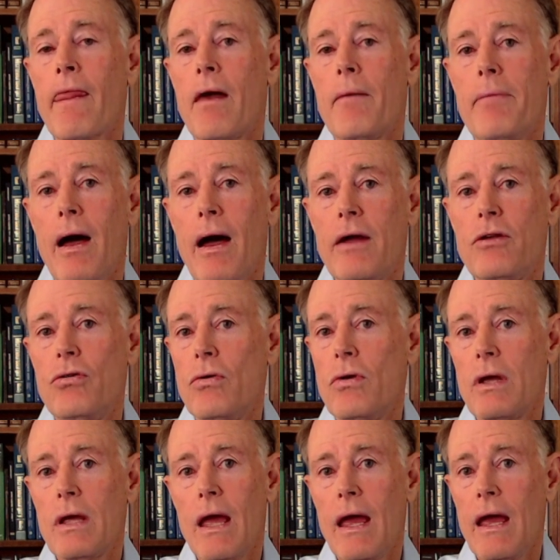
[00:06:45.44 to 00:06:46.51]
by
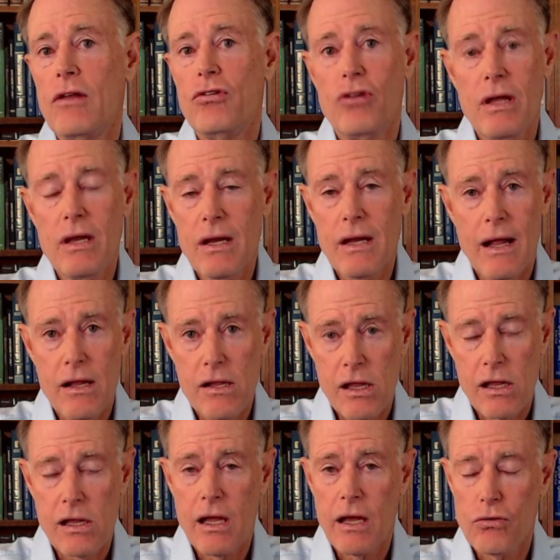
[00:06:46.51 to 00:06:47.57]
doing a gene
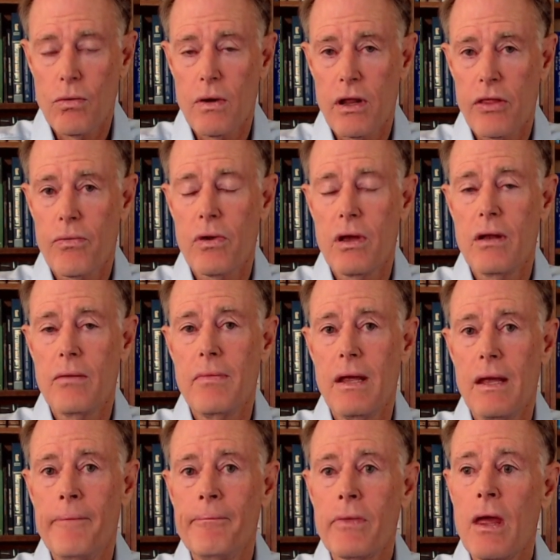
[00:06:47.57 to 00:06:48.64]
analysis like
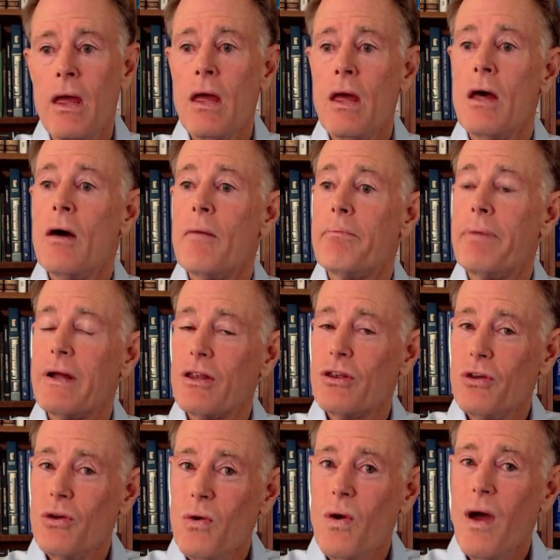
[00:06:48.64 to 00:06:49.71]
23andMe, but
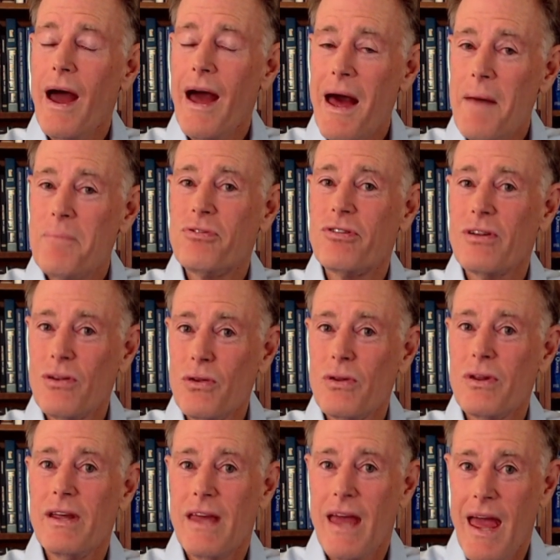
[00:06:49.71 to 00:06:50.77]
you
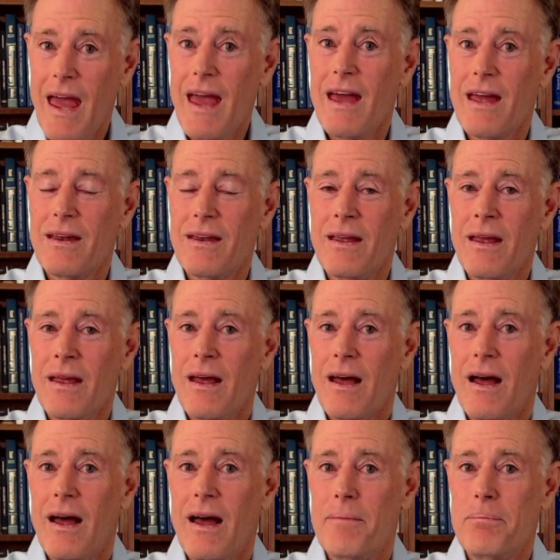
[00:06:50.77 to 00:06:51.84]
absolutely can
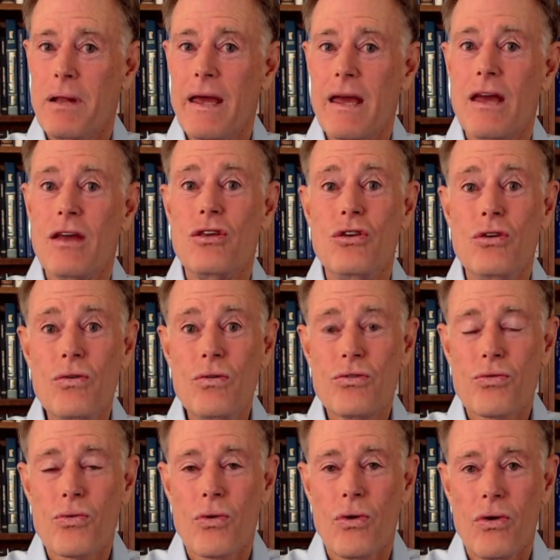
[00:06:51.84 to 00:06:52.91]
play a
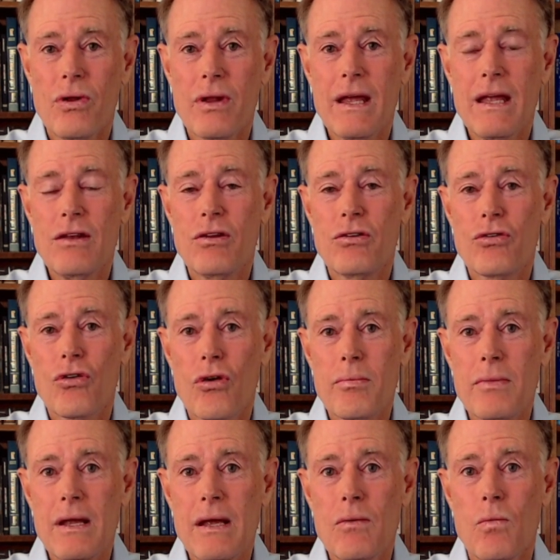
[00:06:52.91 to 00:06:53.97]
huge role in
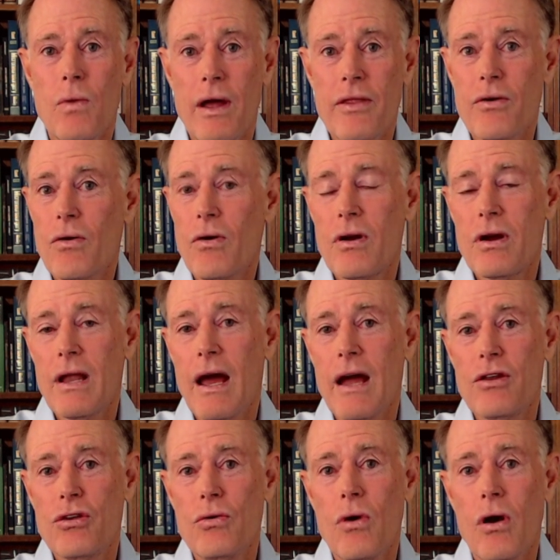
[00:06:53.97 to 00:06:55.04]
determining whether or
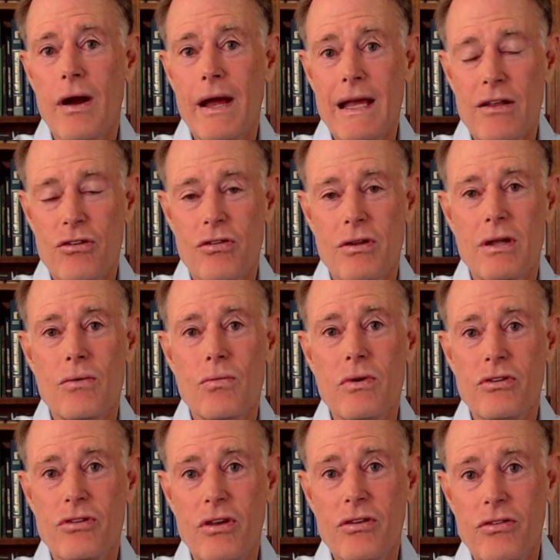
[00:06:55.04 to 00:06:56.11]
not you are insulin
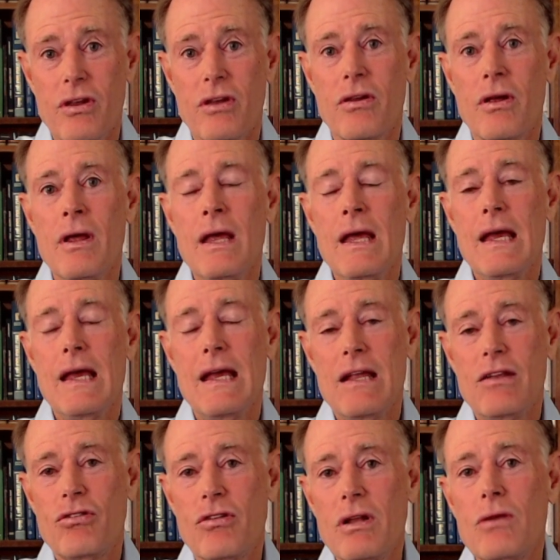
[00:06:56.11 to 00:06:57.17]
resistant.
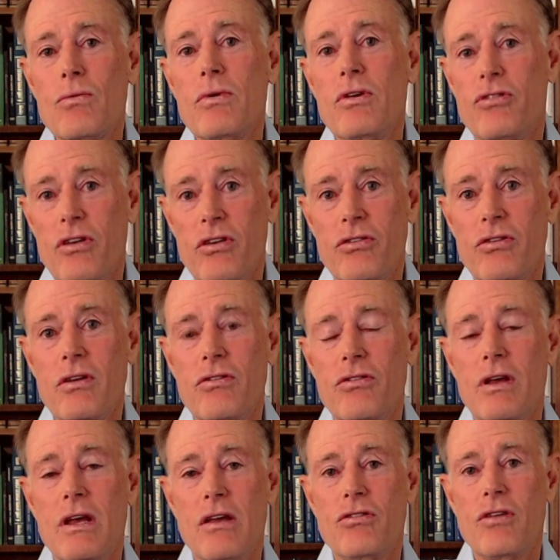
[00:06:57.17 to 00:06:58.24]
Insulin resistance
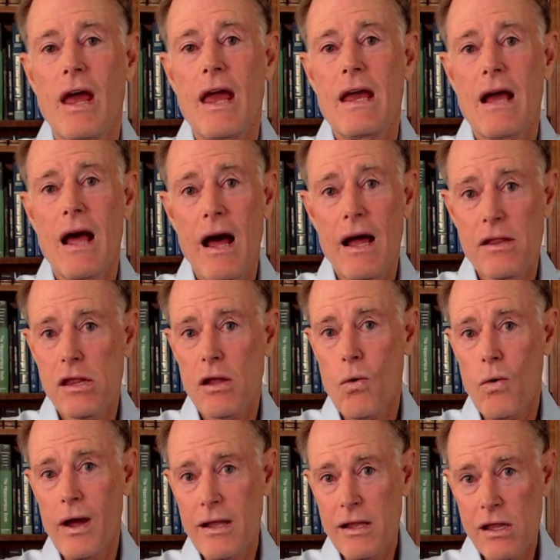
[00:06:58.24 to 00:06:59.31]
is a
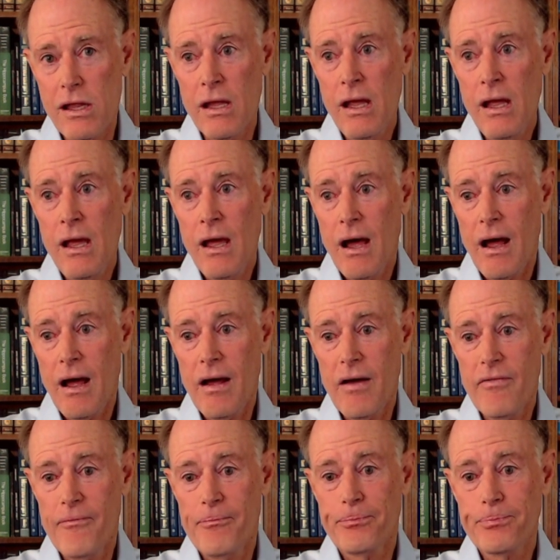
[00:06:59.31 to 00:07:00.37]
consequence of